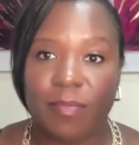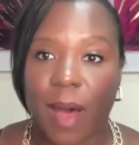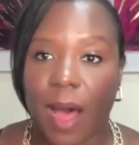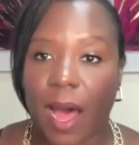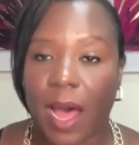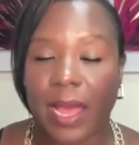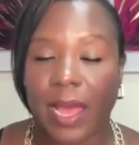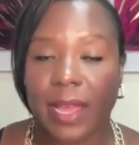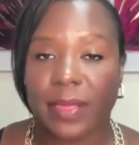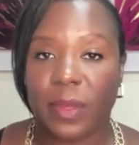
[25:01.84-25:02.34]

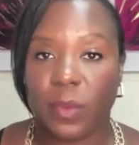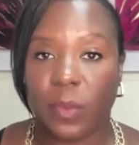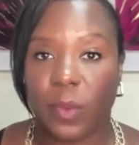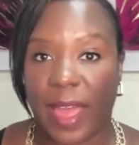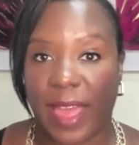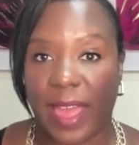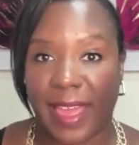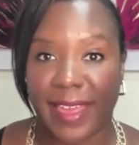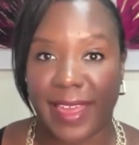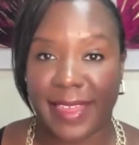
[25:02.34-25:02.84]
by the
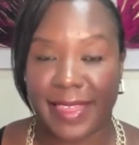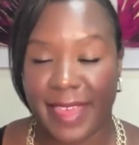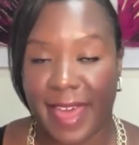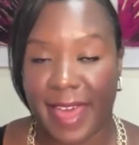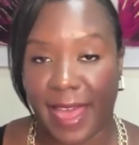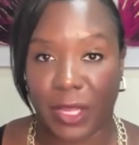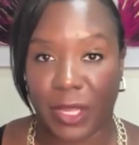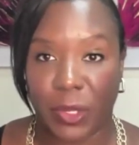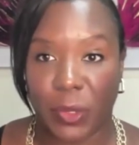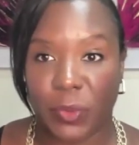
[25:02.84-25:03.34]
way
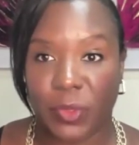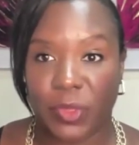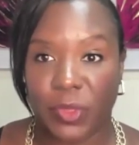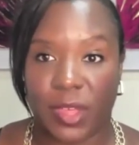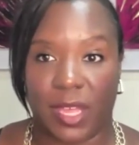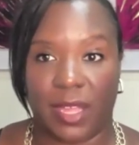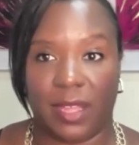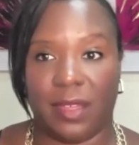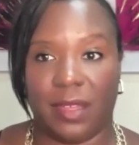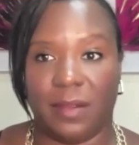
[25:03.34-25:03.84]
that you
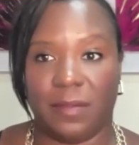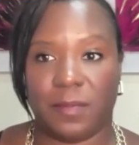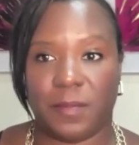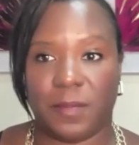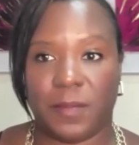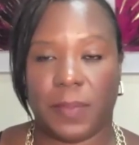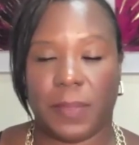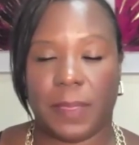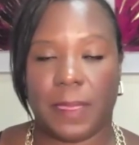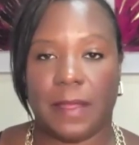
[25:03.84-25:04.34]
think,
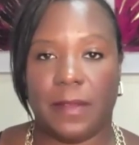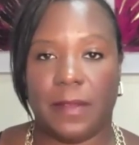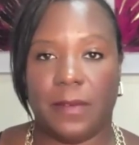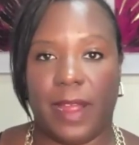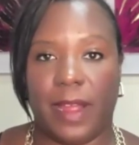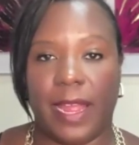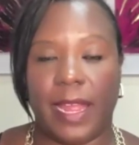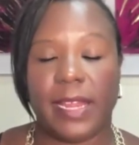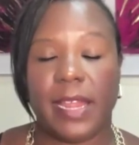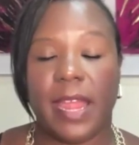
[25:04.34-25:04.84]

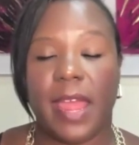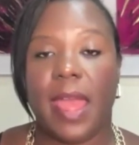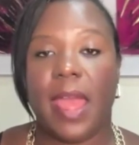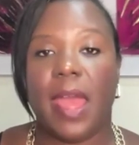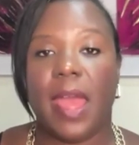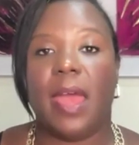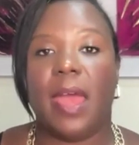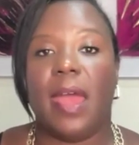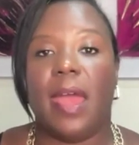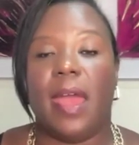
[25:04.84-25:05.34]
right?
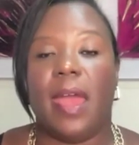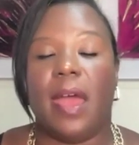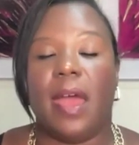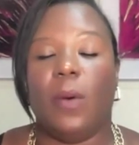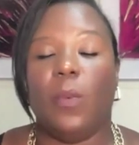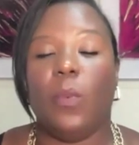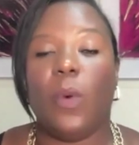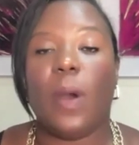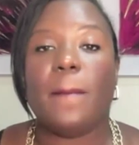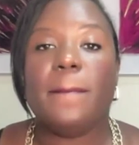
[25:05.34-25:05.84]

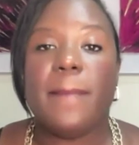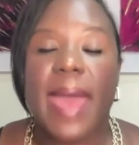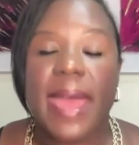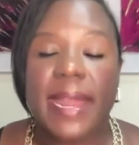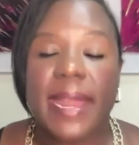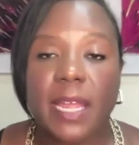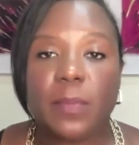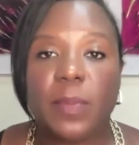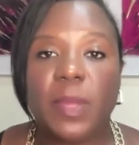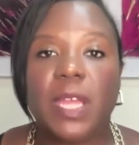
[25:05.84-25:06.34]
What
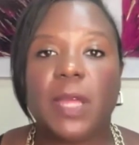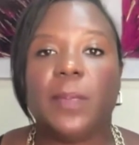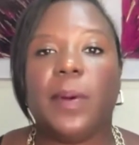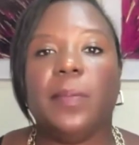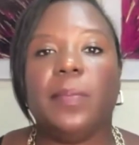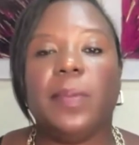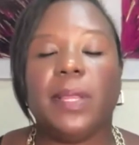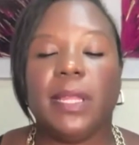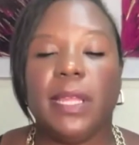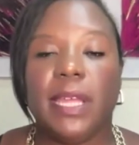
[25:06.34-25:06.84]
many
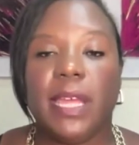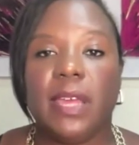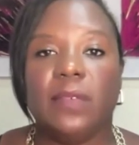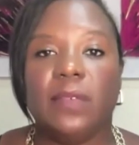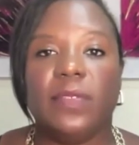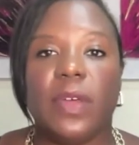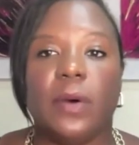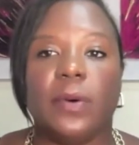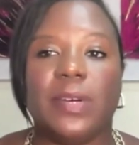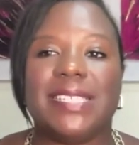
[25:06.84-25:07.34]
people
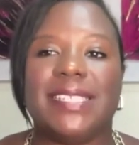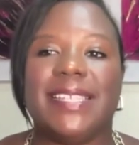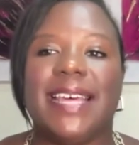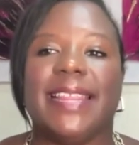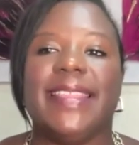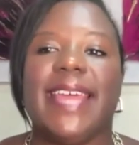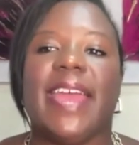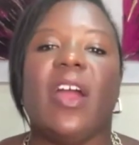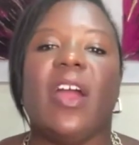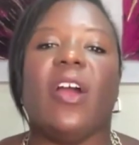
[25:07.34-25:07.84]
believe, though, is
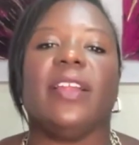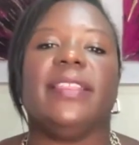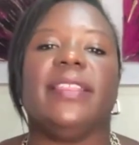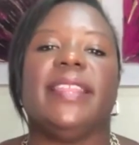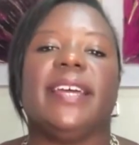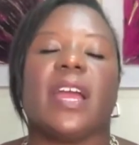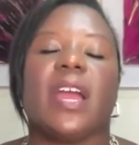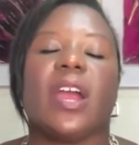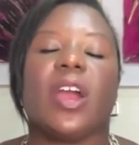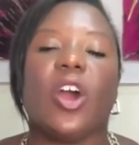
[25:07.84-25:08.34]
that they are
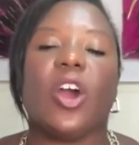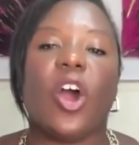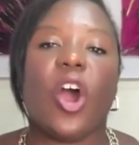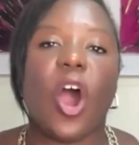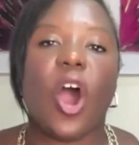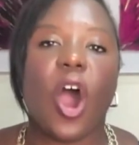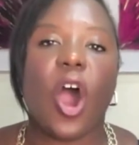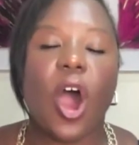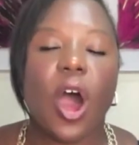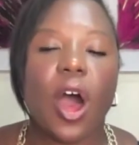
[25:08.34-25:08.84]
the
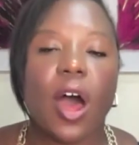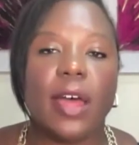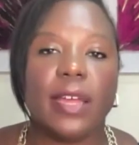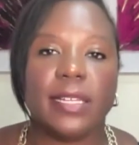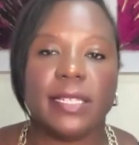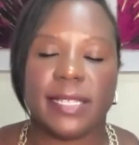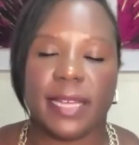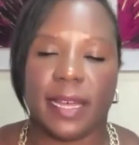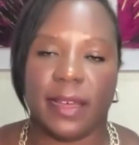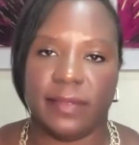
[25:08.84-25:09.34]

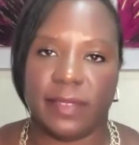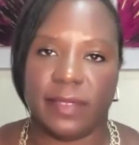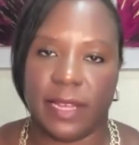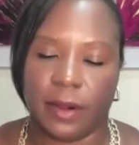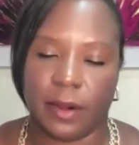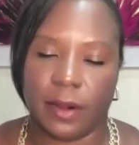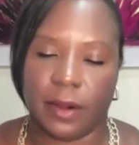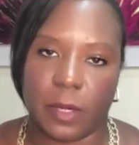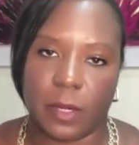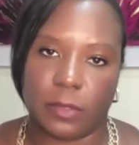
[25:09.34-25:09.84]
cause of
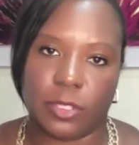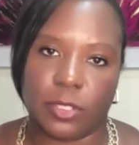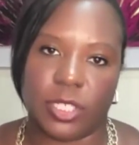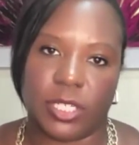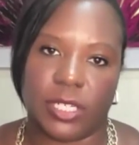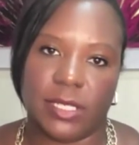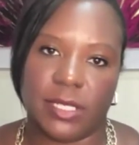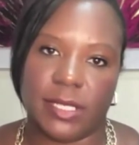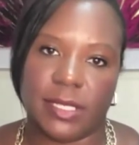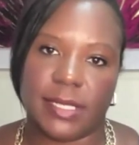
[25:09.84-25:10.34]
their
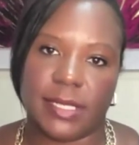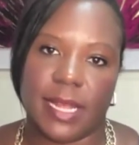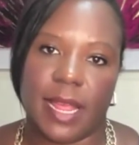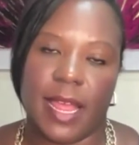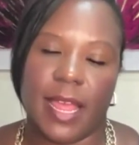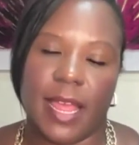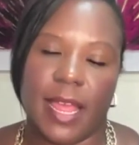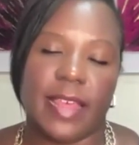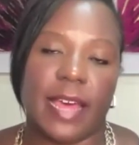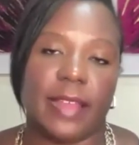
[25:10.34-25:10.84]
emotions,
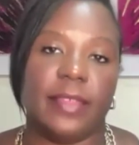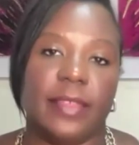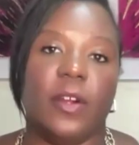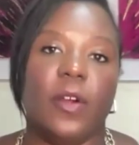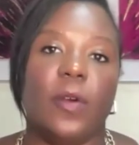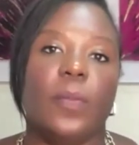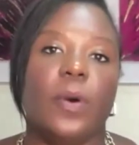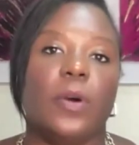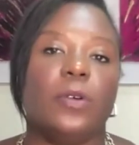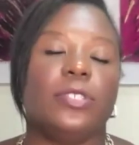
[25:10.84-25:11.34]
that
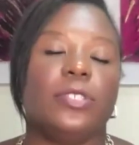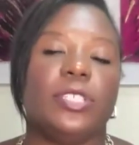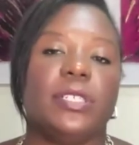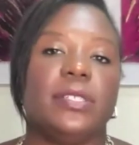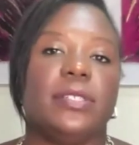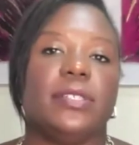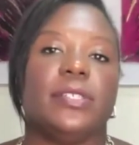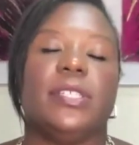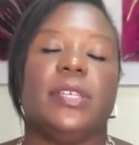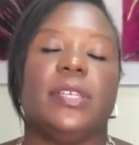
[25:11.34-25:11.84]
their
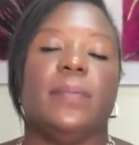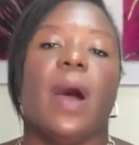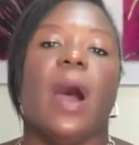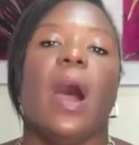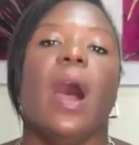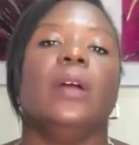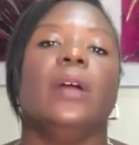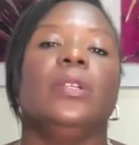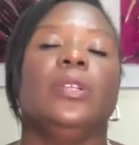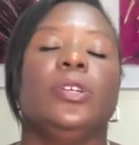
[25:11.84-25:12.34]
emotions are some
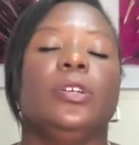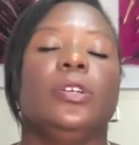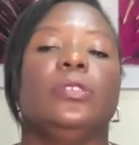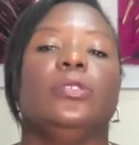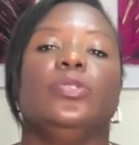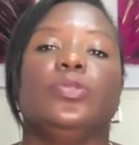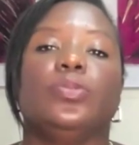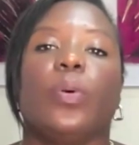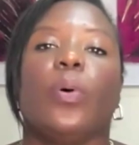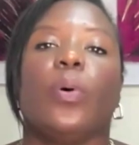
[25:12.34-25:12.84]

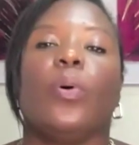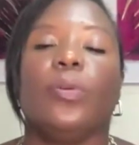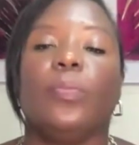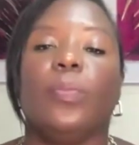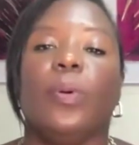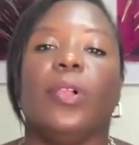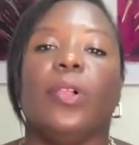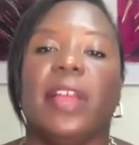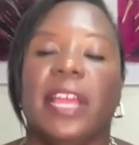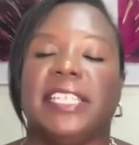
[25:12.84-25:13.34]

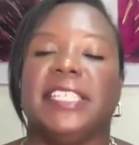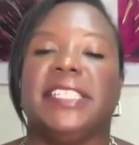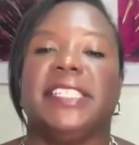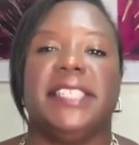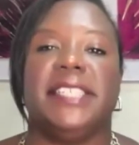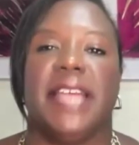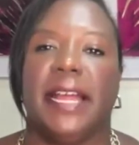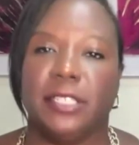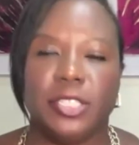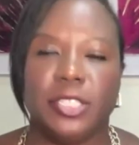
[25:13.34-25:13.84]
uncontrollable
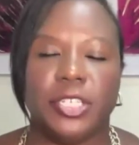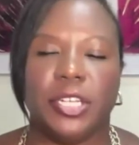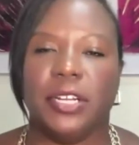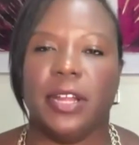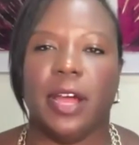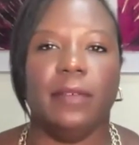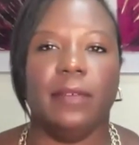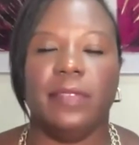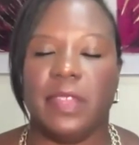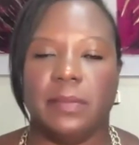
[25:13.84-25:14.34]

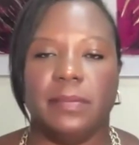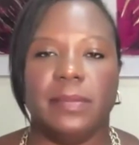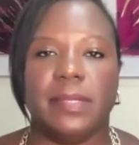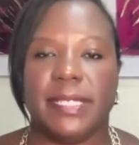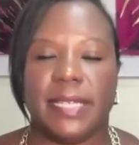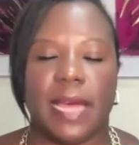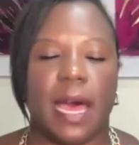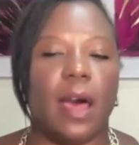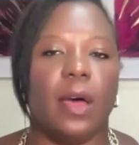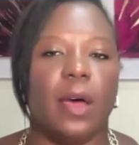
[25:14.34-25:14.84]
extension of
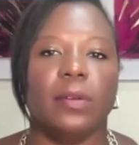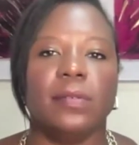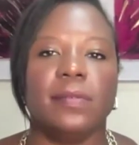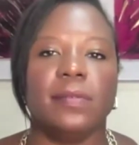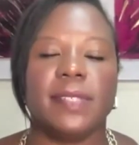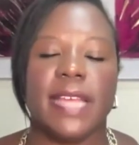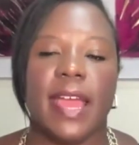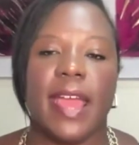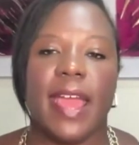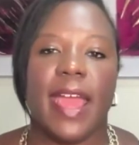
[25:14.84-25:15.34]

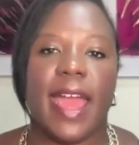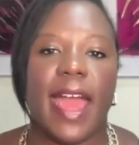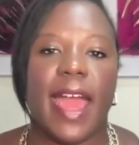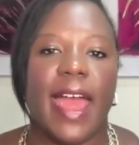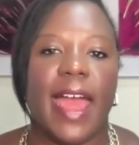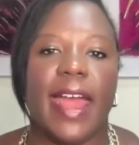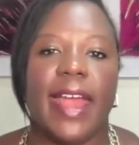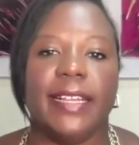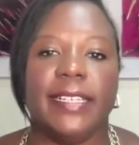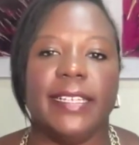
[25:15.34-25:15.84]
themselves,
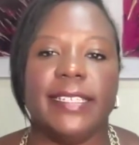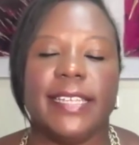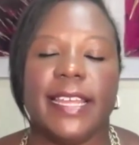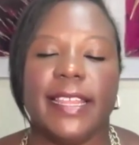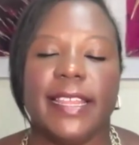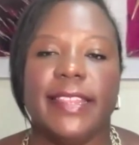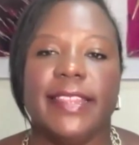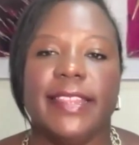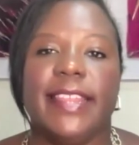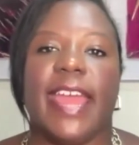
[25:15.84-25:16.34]
and
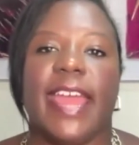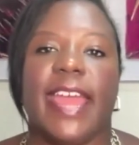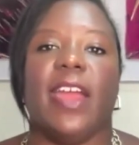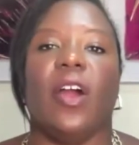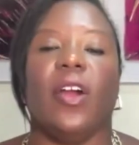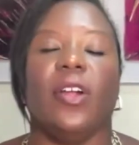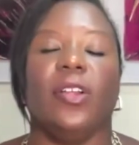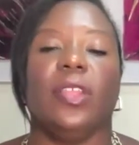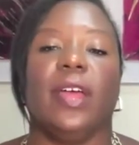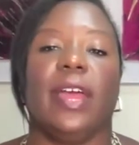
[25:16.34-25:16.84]
they
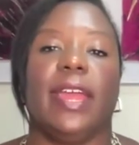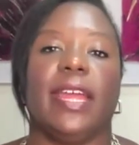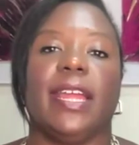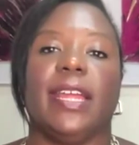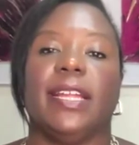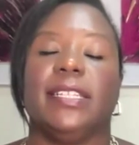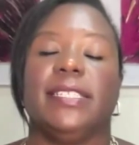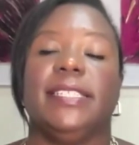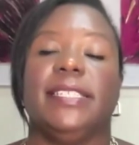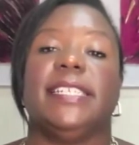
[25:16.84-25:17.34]
are
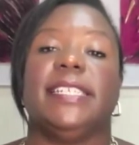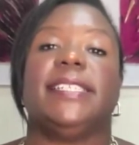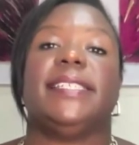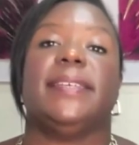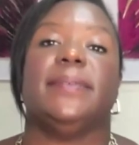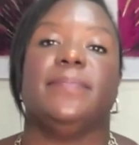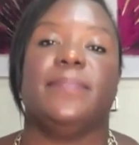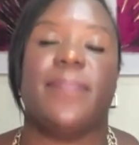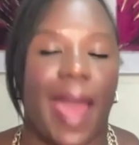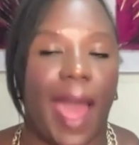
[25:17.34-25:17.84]
like
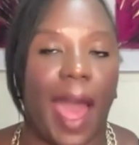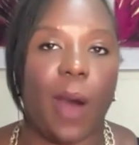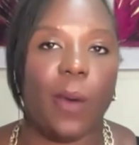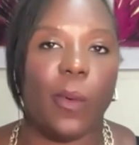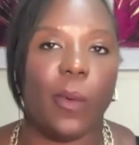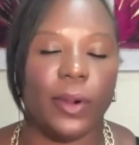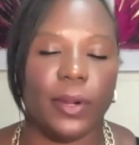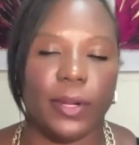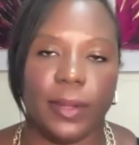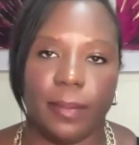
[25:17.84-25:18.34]

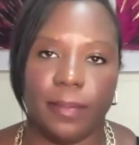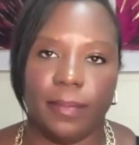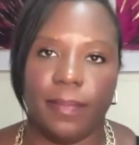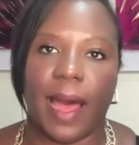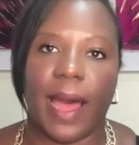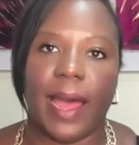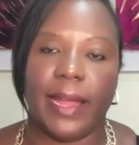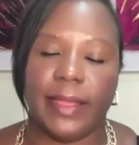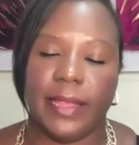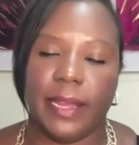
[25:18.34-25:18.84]
disempowered
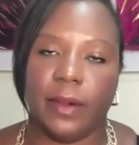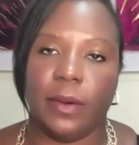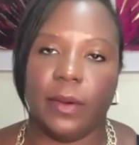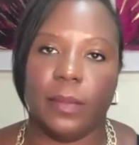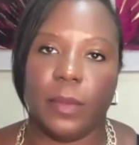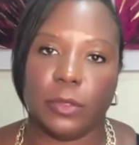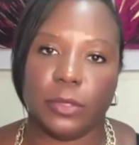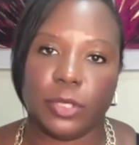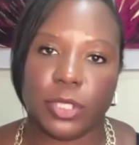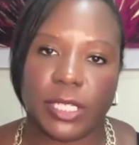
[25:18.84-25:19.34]
by their
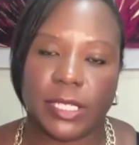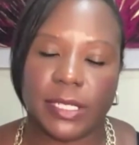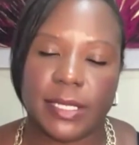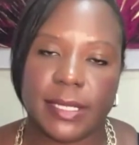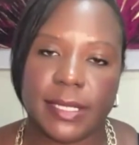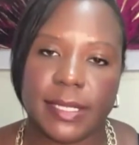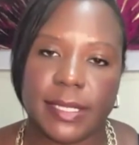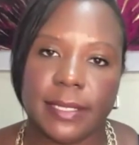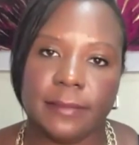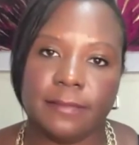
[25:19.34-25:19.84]

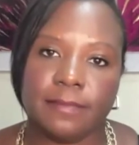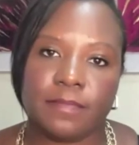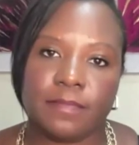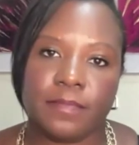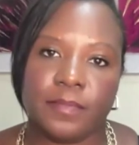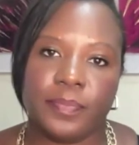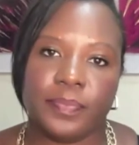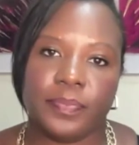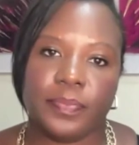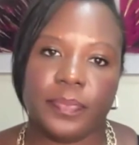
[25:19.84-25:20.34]
emotions.
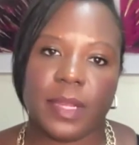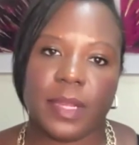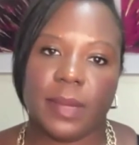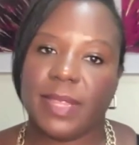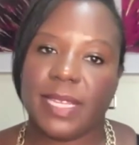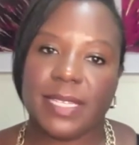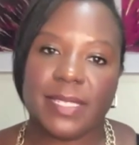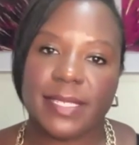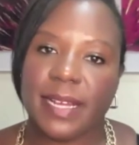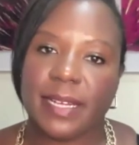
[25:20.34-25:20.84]

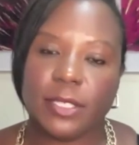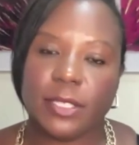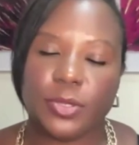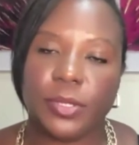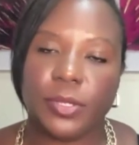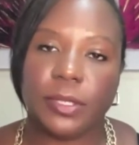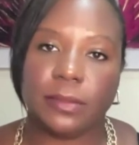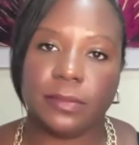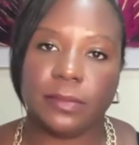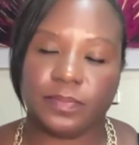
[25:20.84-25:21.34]
That's not
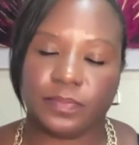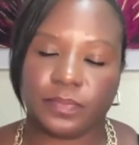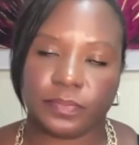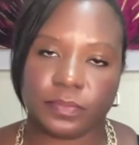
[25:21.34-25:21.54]
true.